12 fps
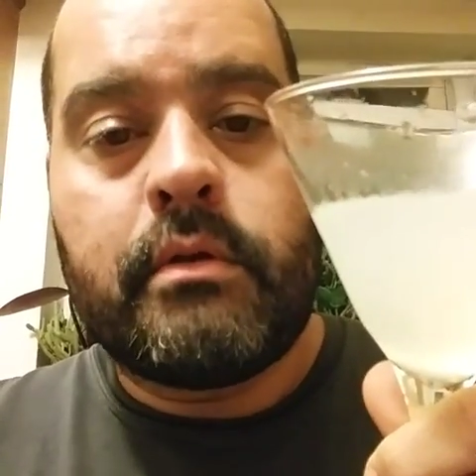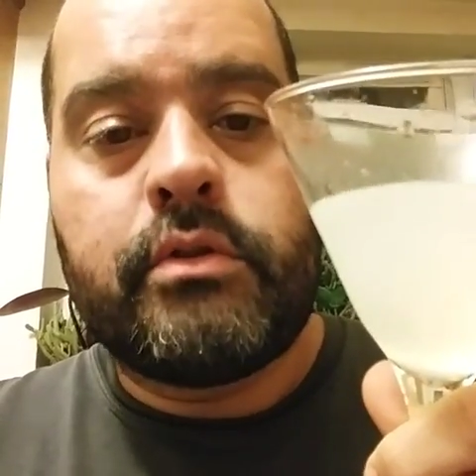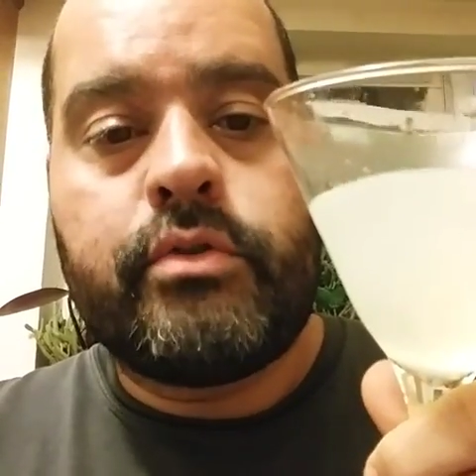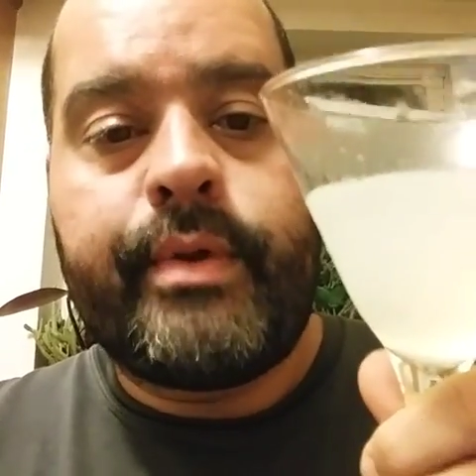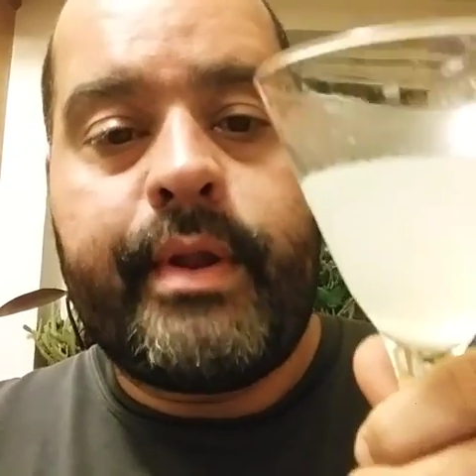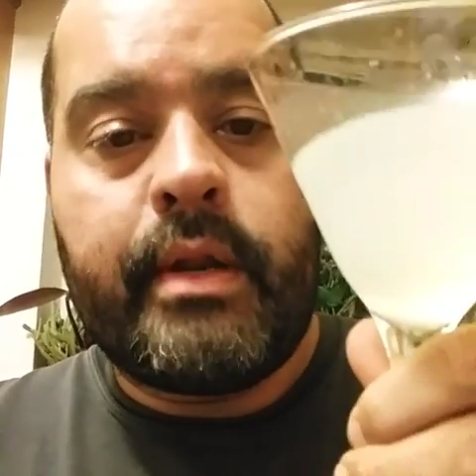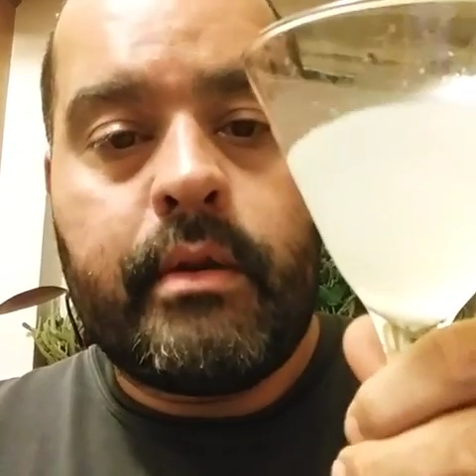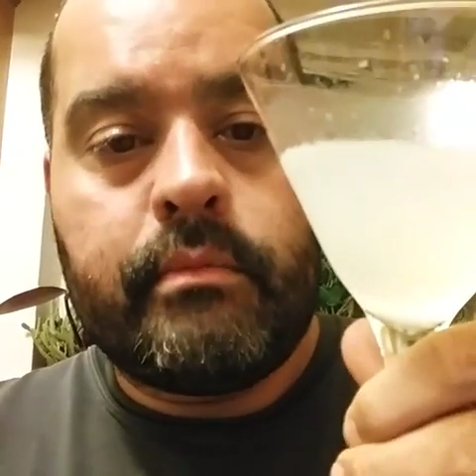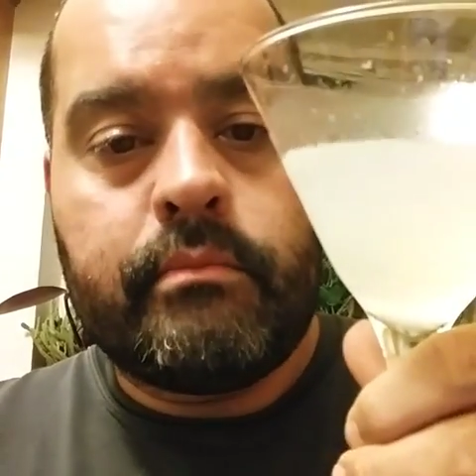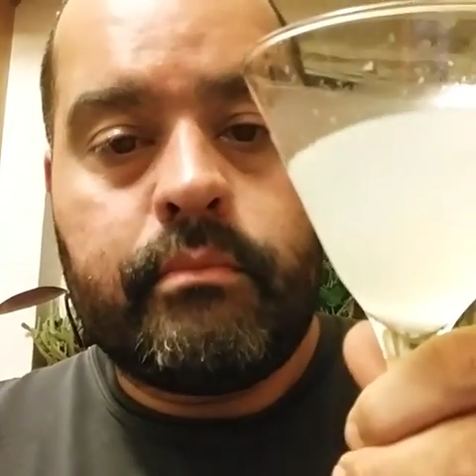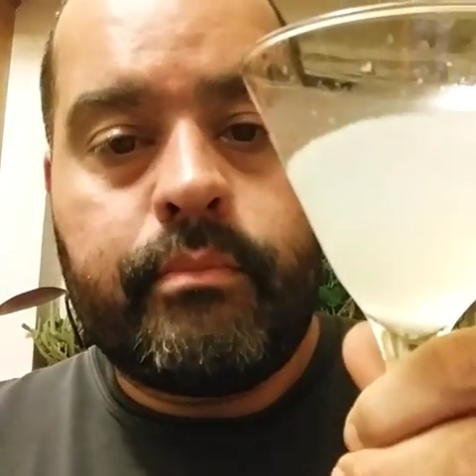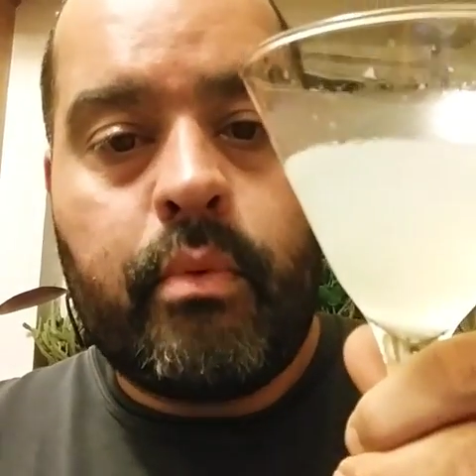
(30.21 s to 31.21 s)
strain,
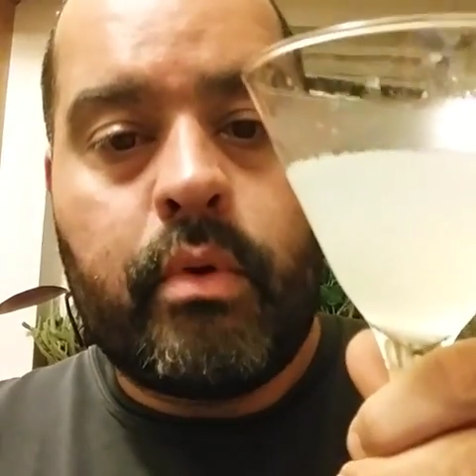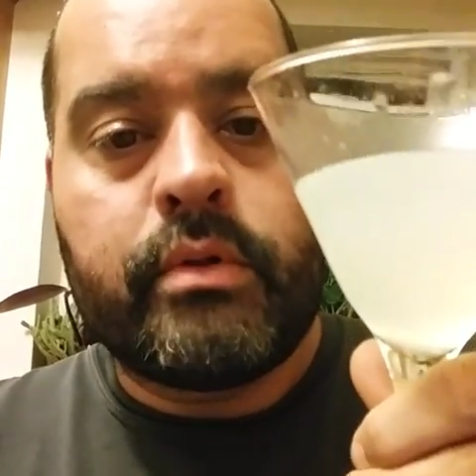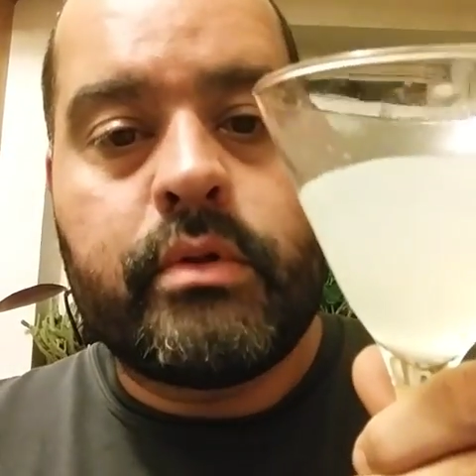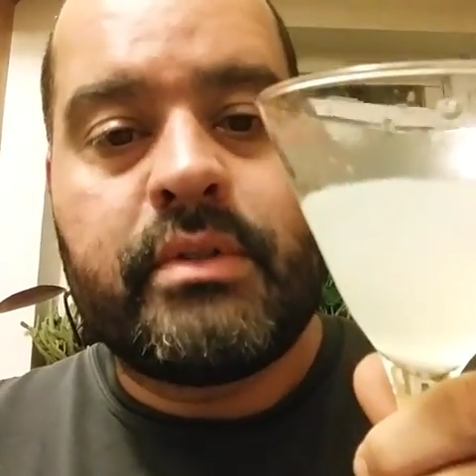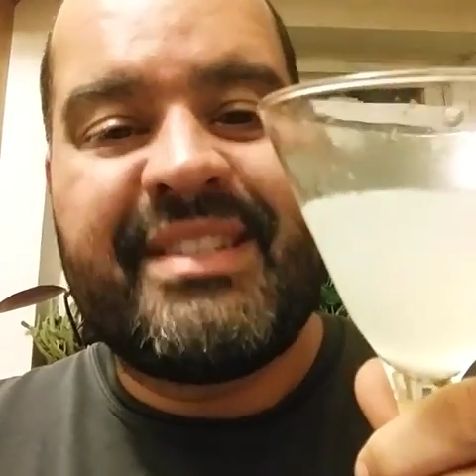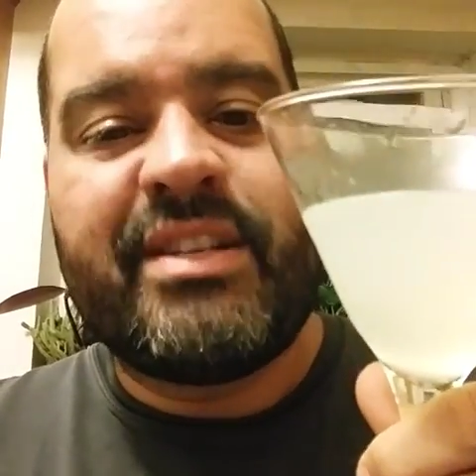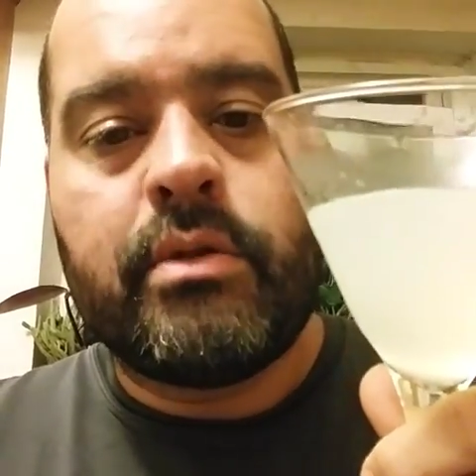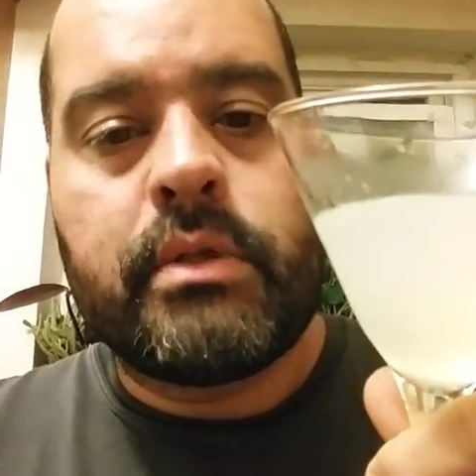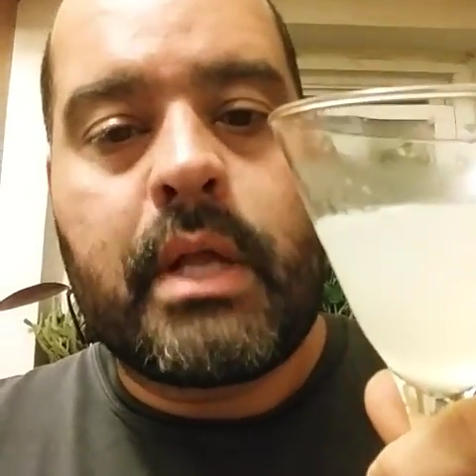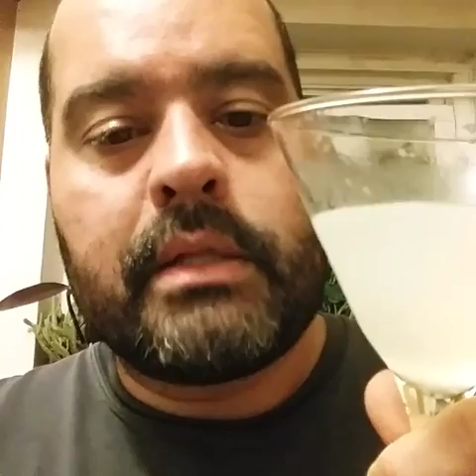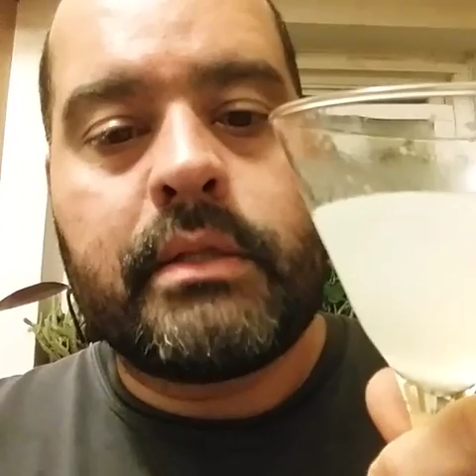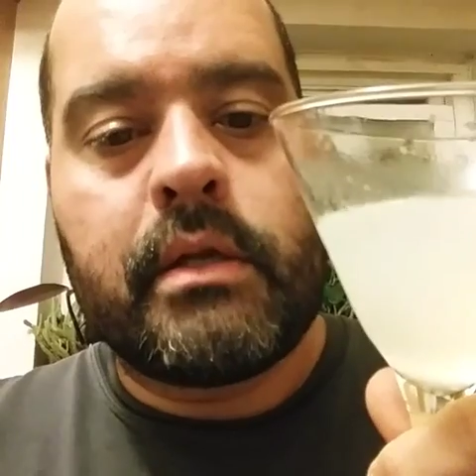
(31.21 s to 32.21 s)
pour into a
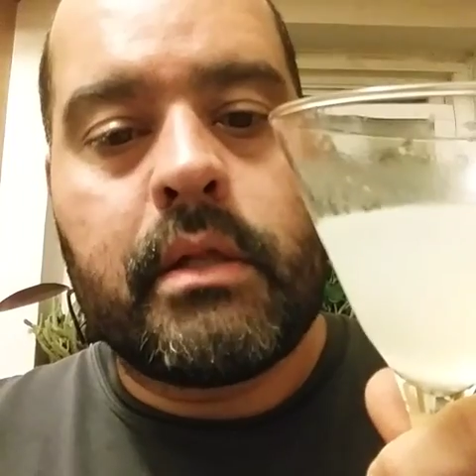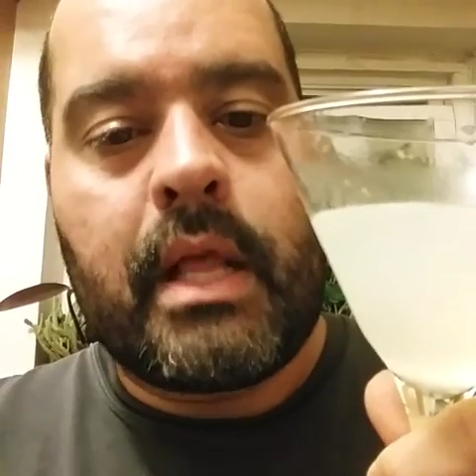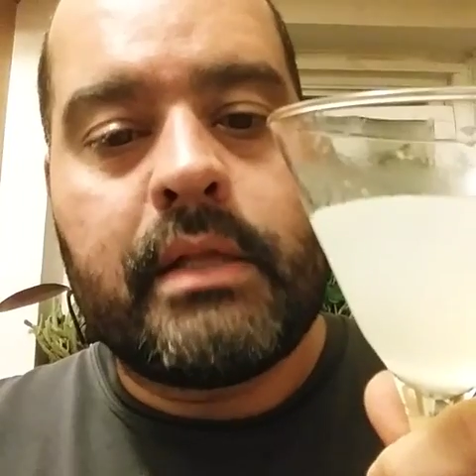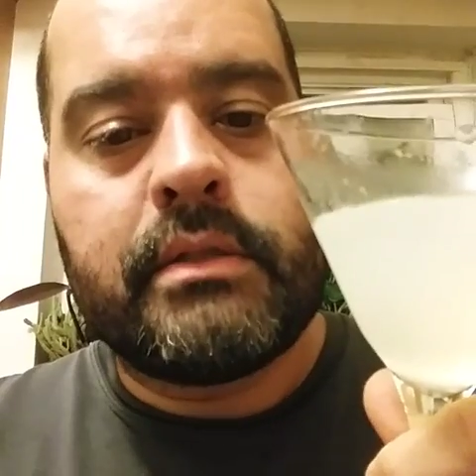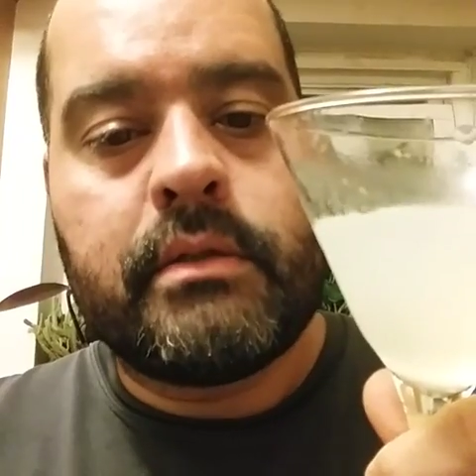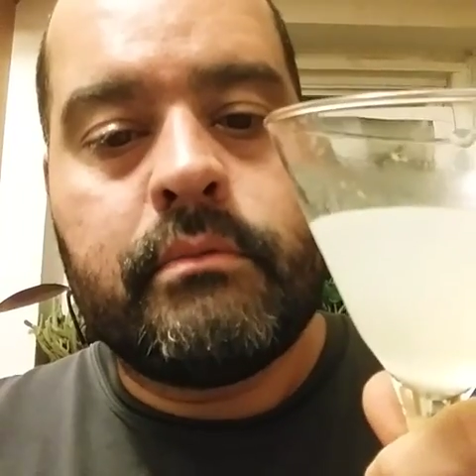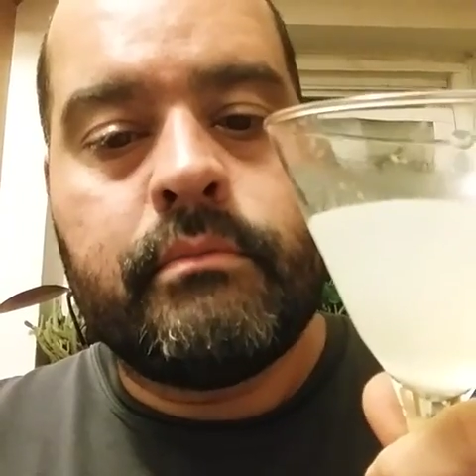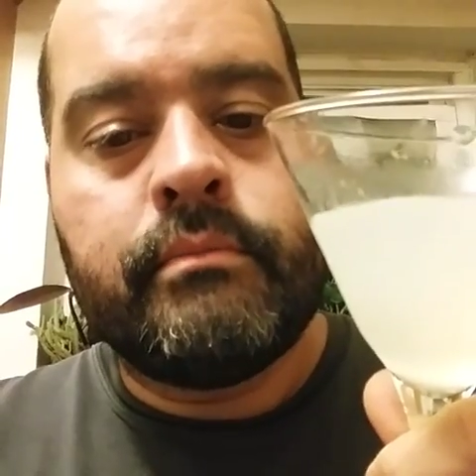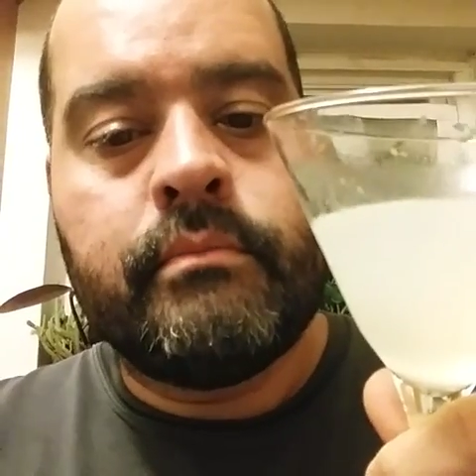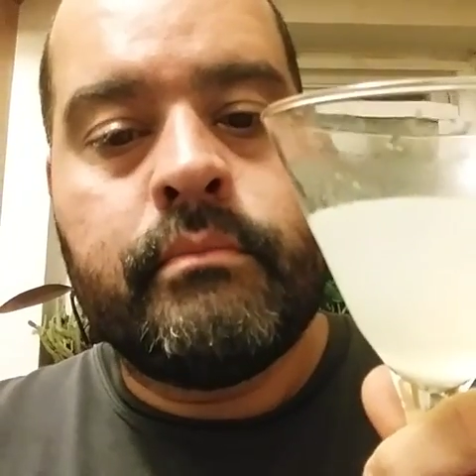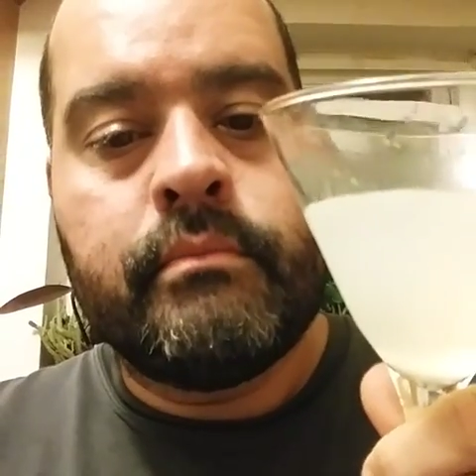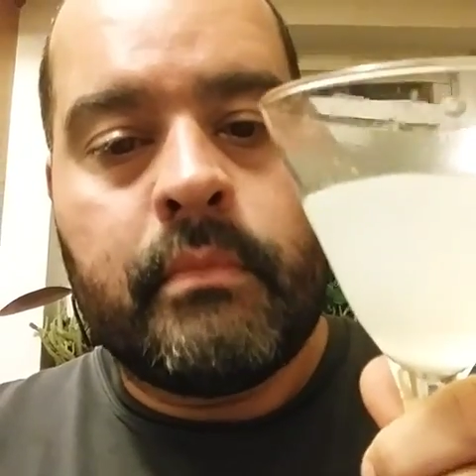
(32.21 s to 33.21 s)
chilled cocktail glass.
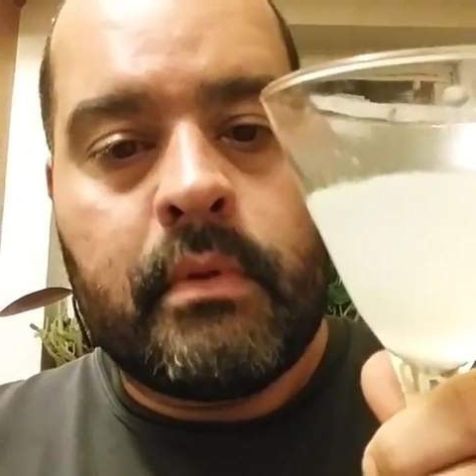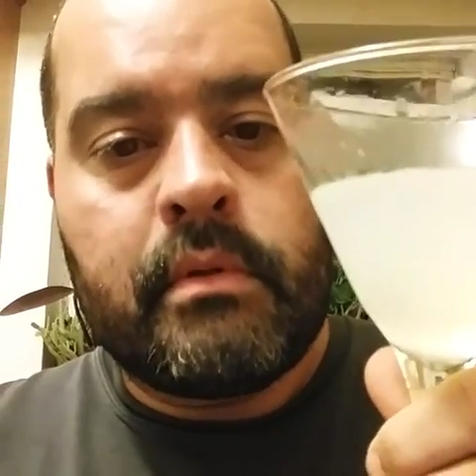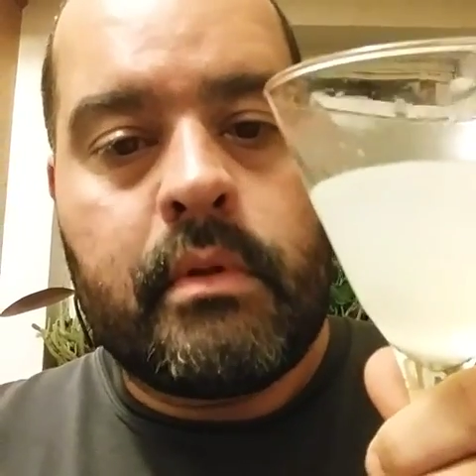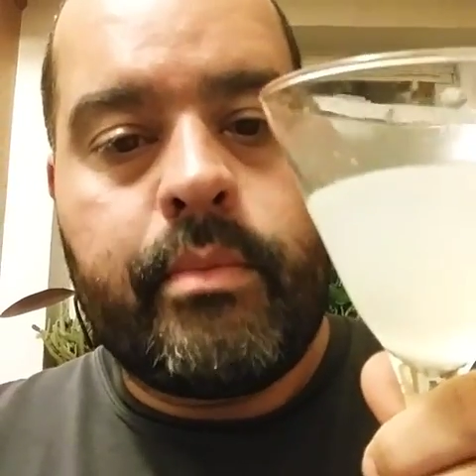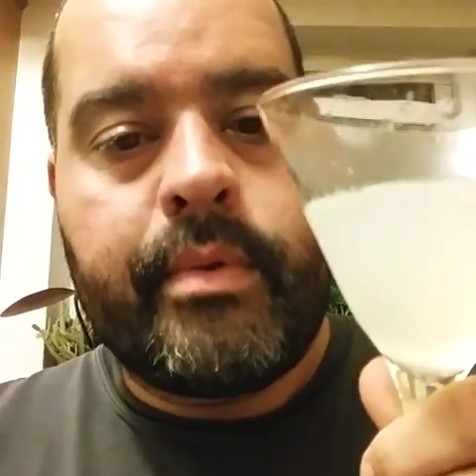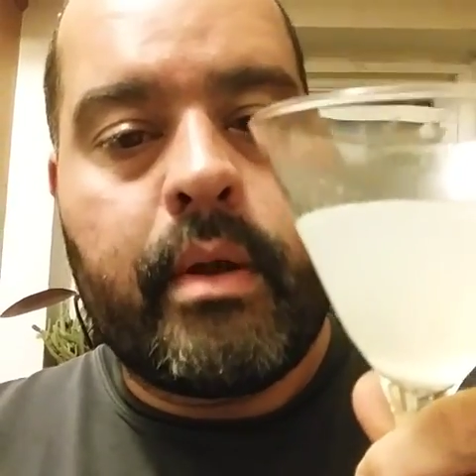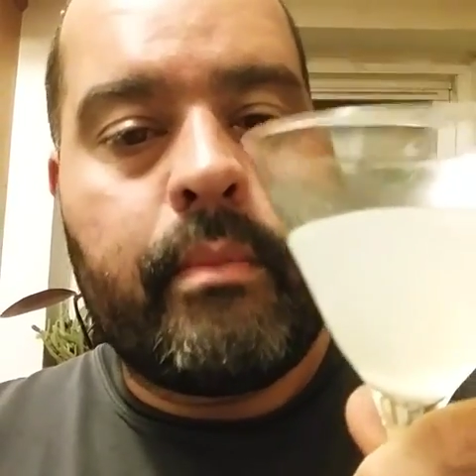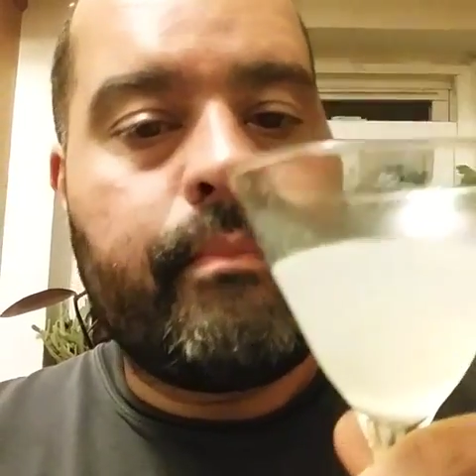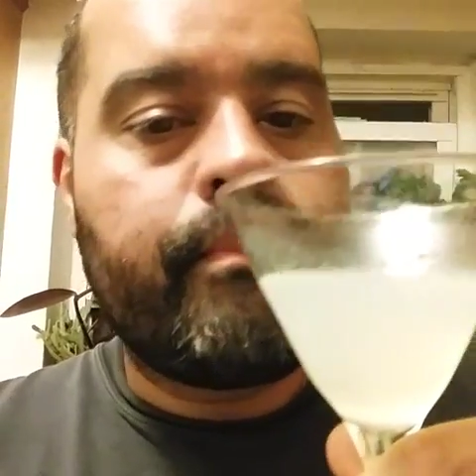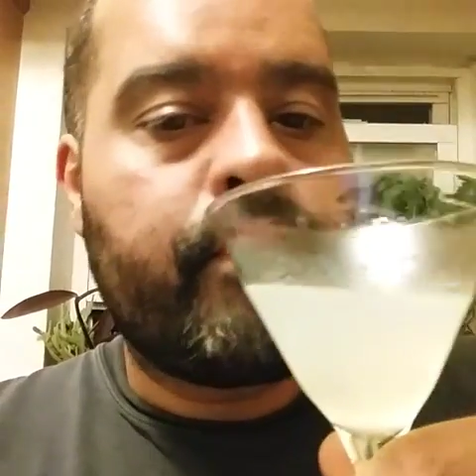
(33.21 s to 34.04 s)
Here we go.